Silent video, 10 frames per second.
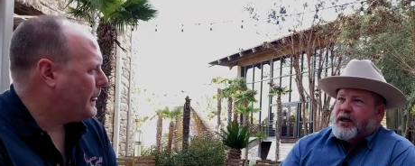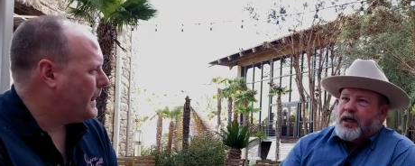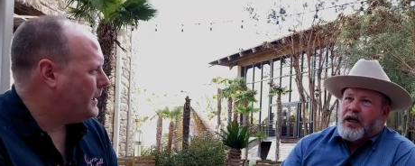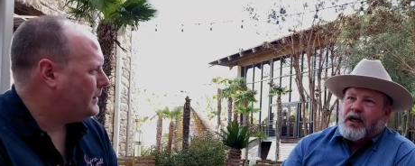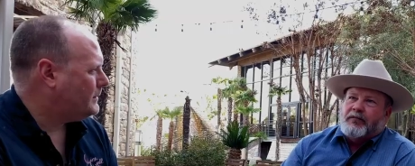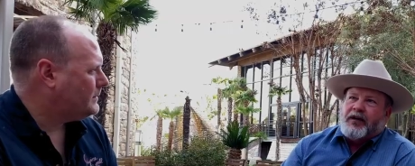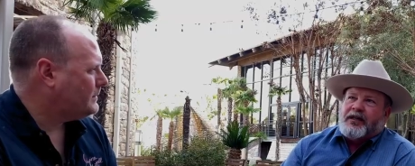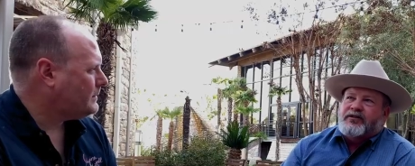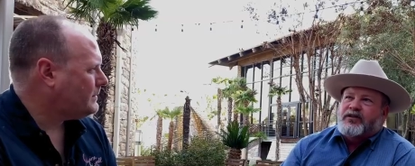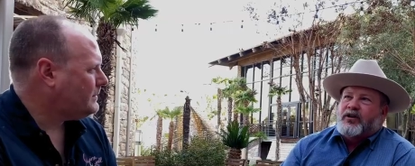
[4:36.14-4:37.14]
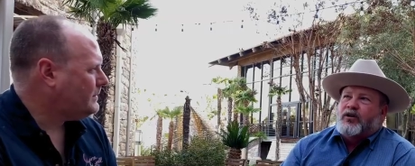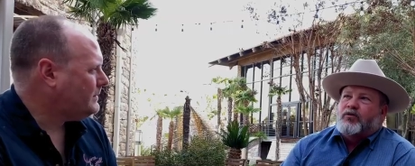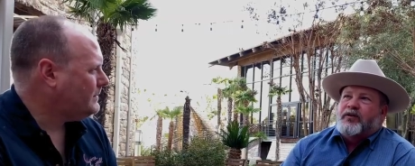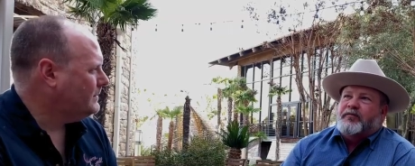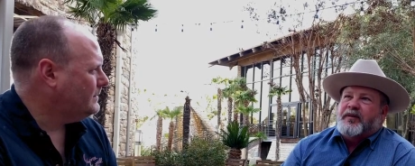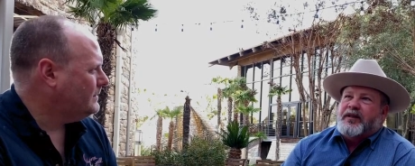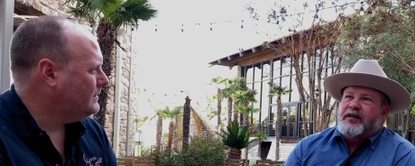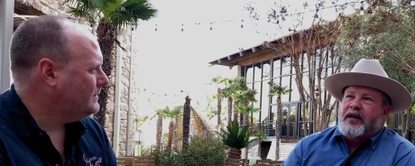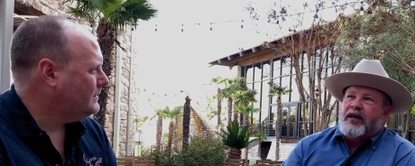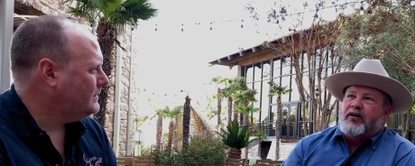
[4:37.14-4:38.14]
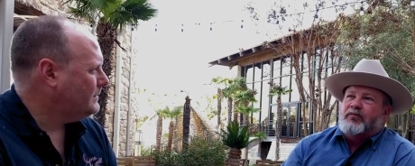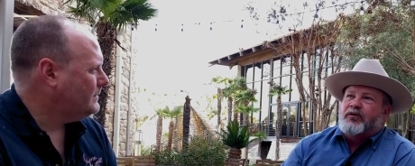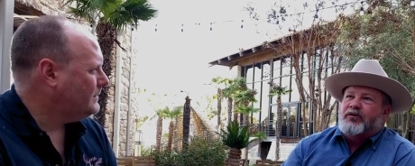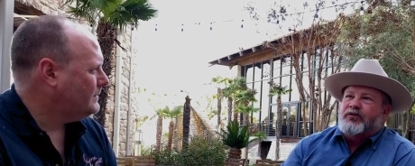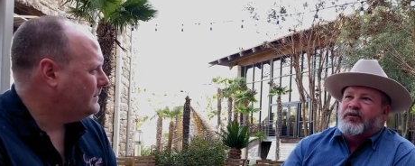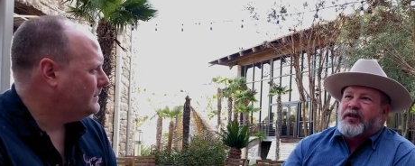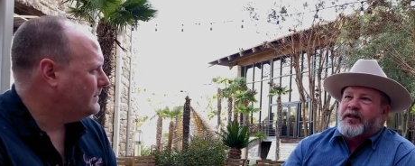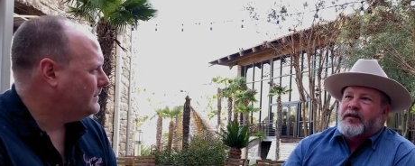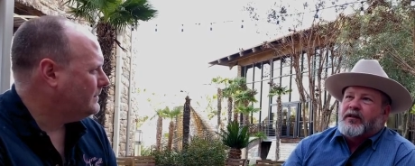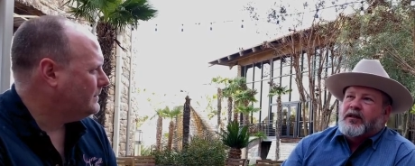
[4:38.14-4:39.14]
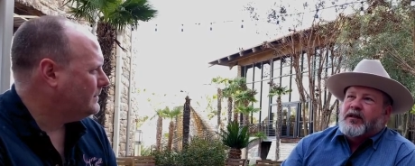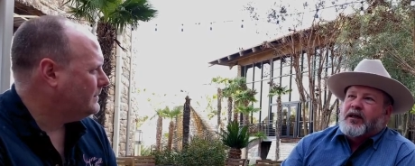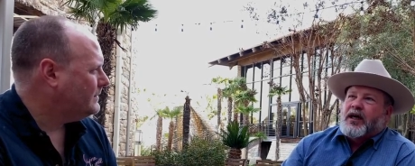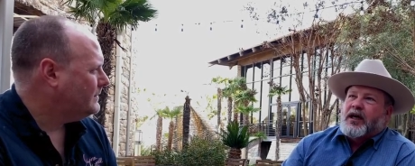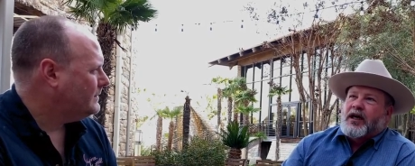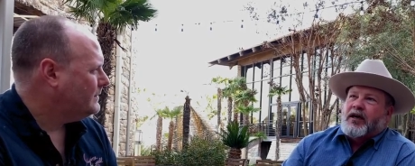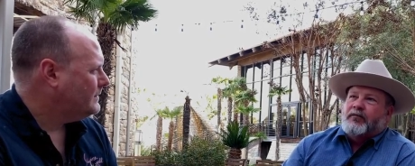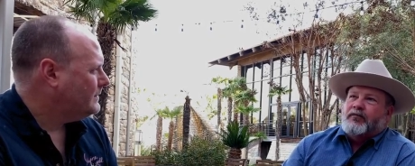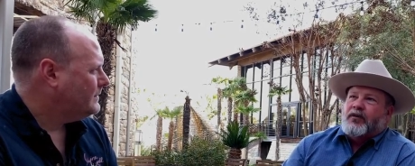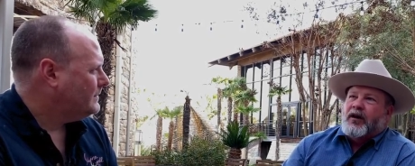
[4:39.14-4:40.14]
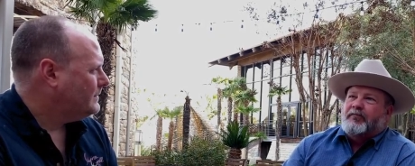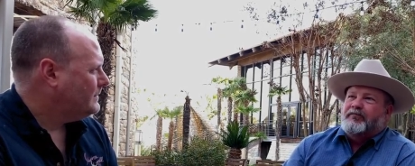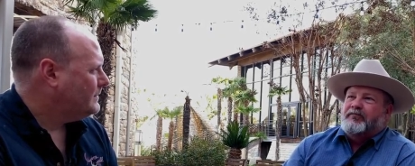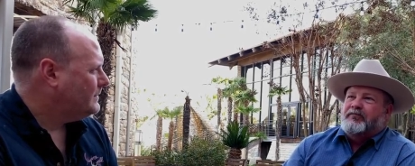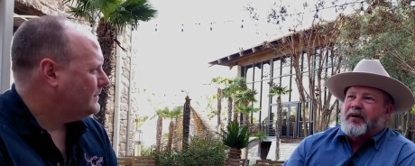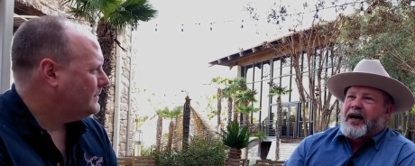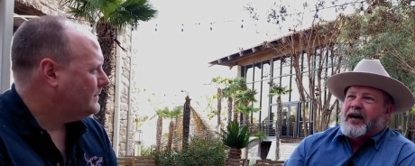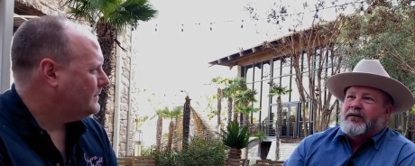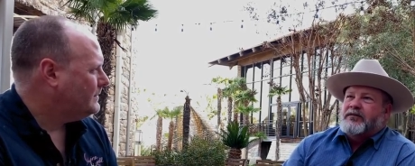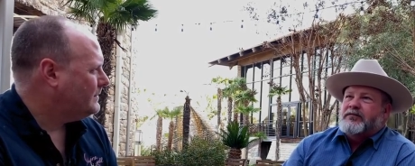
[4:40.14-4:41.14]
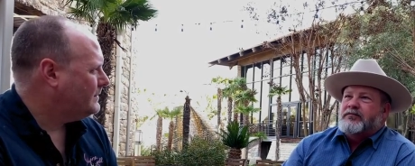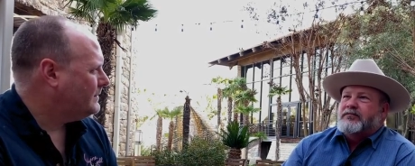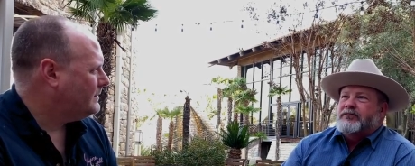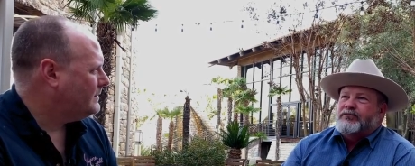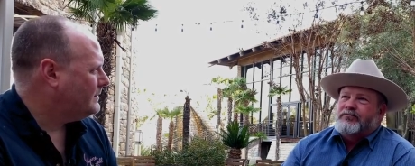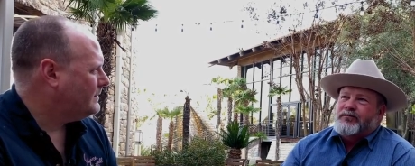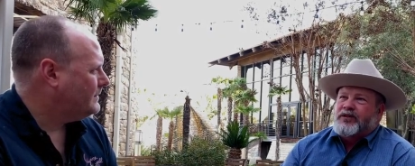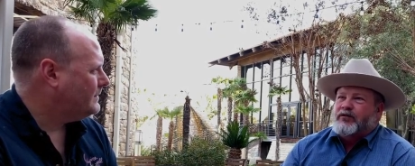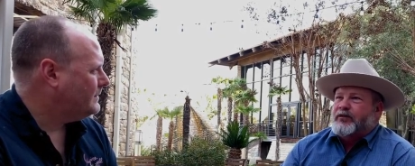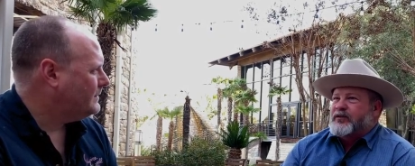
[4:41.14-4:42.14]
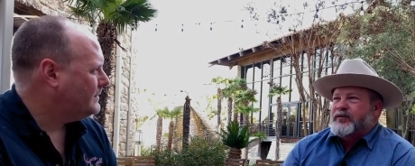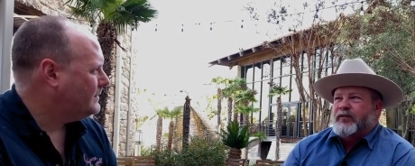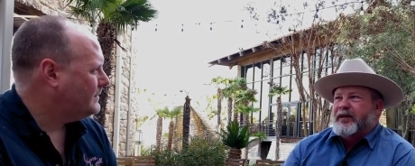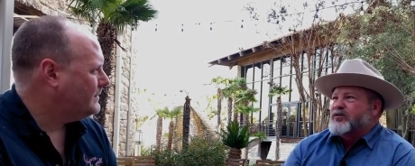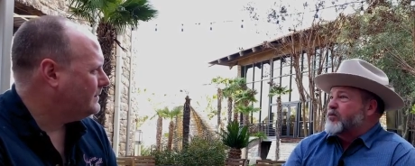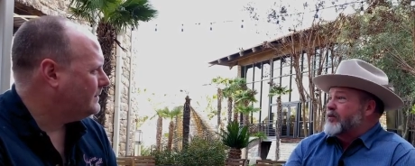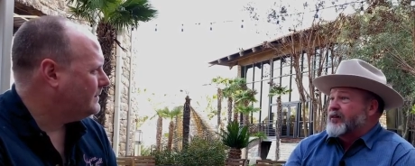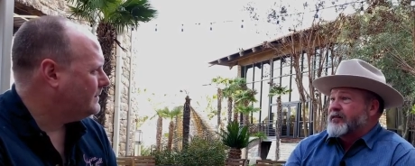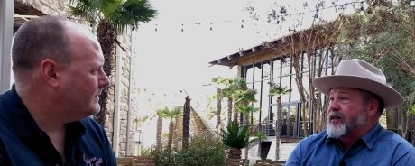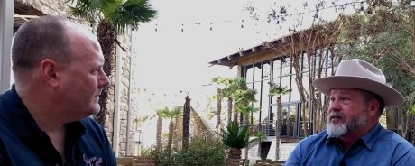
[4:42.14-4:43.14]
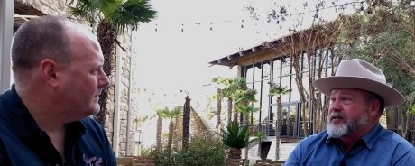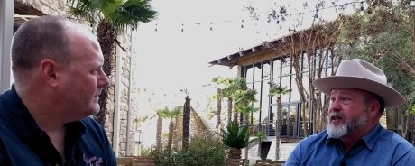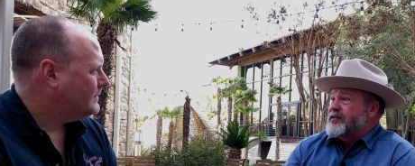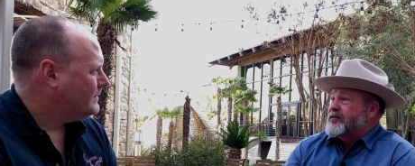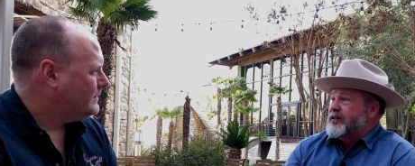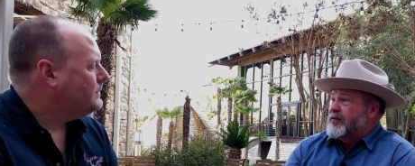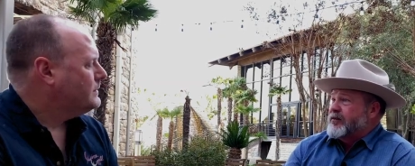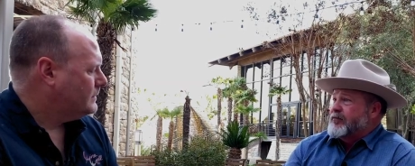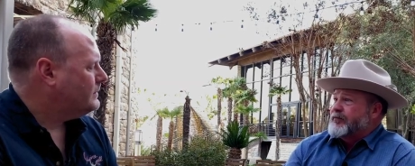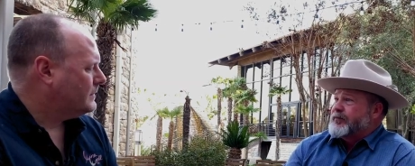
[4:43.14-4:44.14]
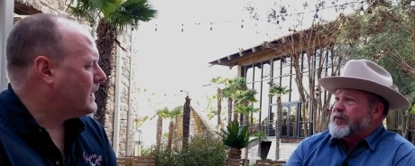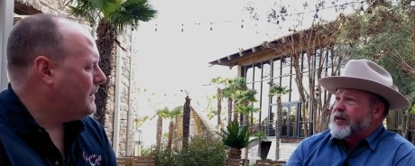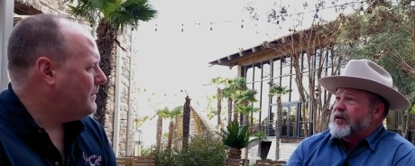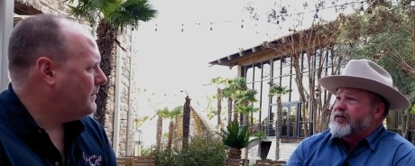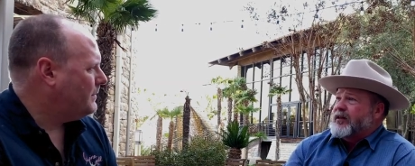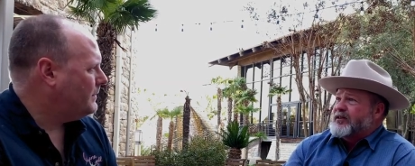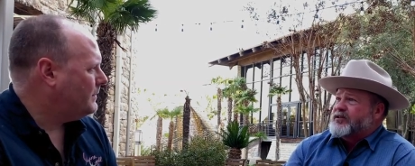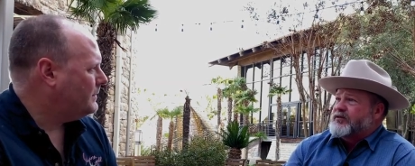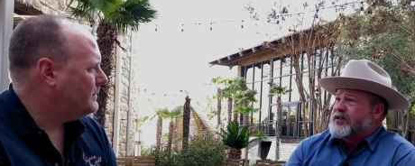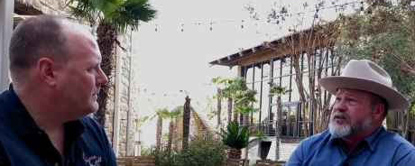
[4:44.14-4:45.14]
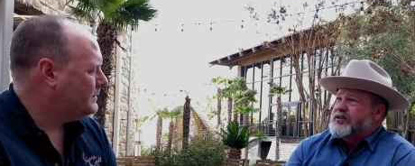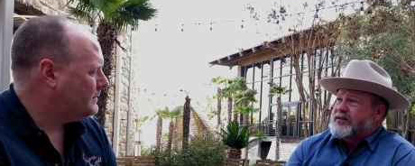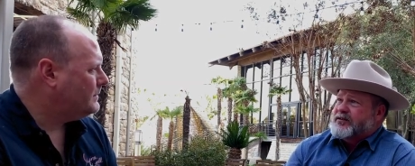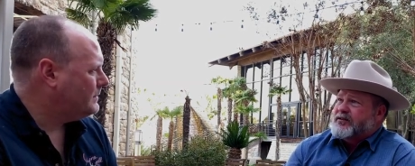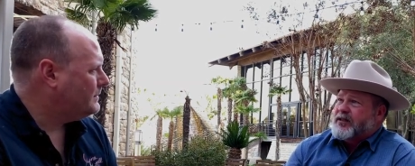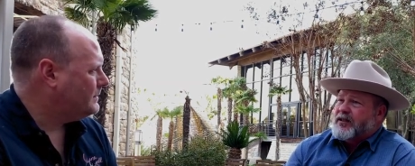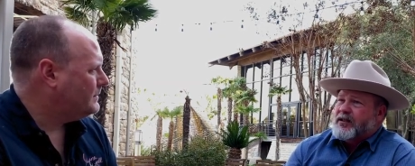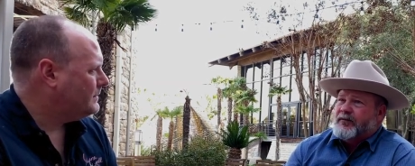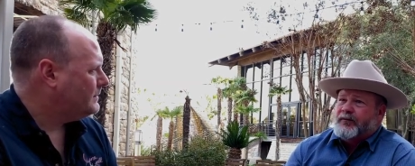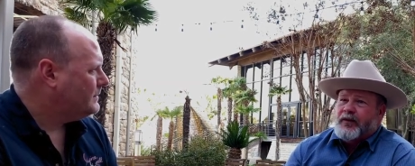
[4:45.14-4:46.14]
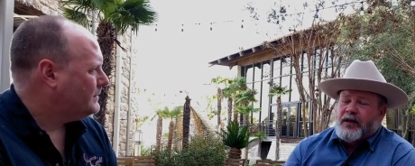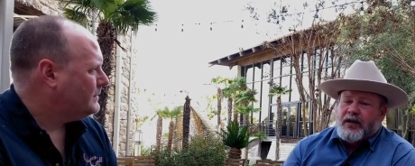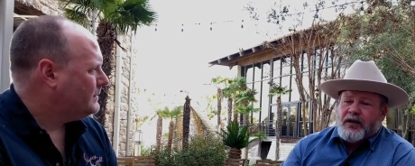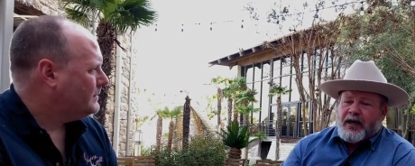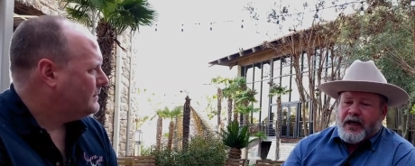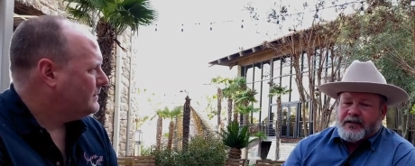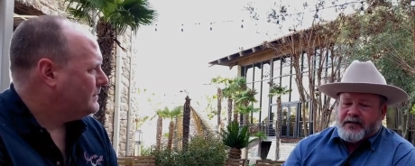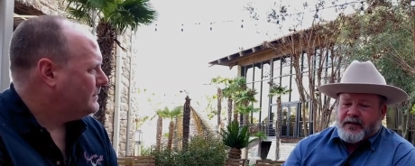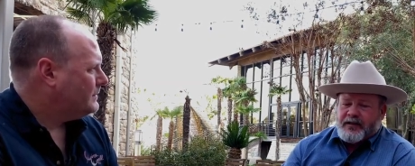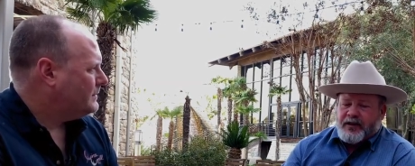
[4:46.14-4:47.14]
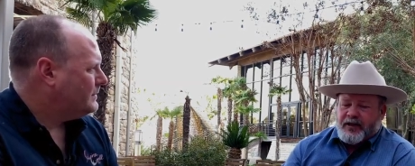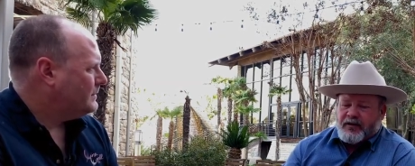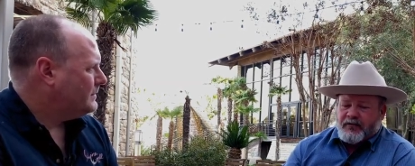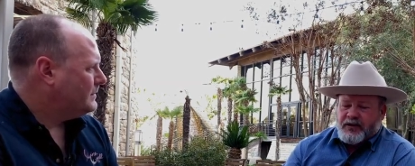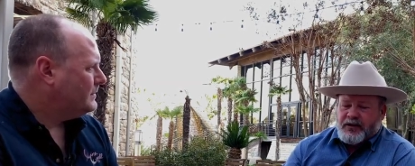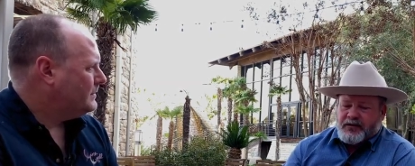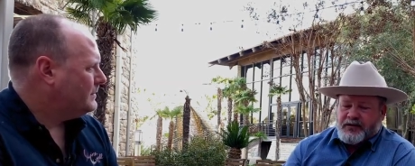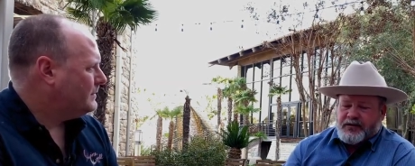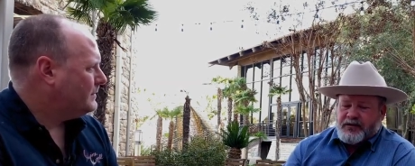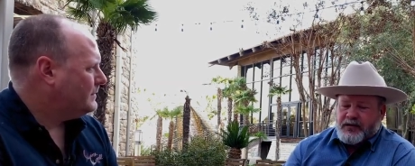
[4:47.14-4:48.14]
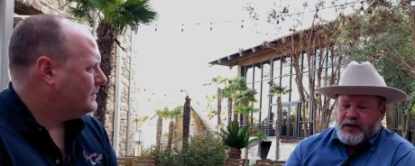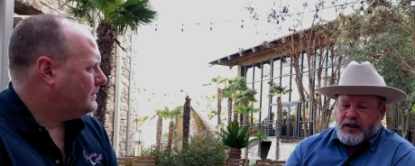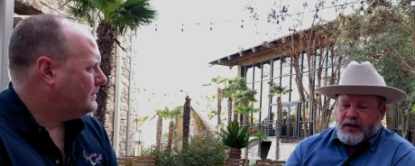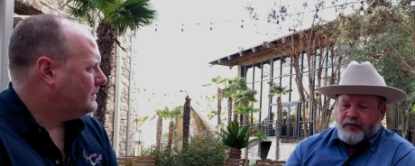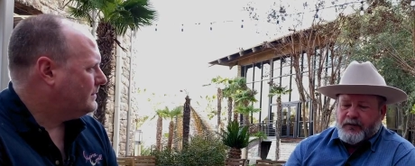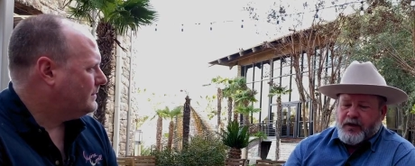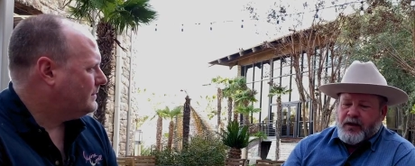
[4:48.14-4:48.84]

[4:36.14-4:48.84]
Speaker 1: Um, and so we've been now producing um, about the equivalent of about twenty five thousand cases a year. Okay, now the last two vintages um, at uh, at Kerrville Hills. Um,